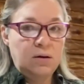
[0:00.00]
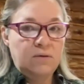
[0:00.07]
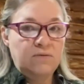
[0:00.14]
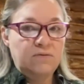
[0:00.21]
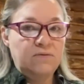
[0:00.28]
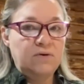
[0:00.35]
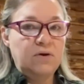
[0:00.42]

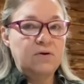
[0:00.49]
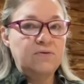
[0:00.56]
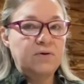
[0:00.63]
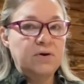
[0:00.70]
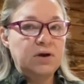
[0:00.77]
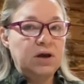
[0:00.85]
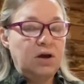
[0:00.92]
very,
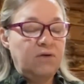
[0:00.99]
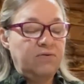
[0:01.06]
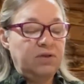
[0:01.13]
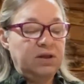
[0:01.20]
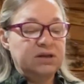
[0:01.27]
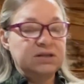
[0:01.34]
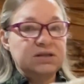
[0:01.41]
very carefully,
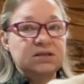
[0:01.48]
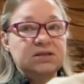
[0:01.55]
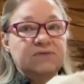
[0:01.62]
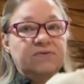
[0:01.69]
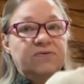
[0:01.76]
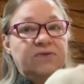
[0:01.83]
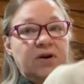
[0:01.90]
because this is
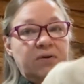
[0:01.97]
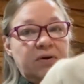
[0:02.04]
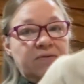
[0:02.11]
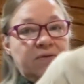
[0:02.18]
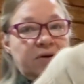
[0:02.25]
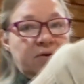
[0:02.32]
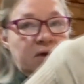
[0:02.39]
very, very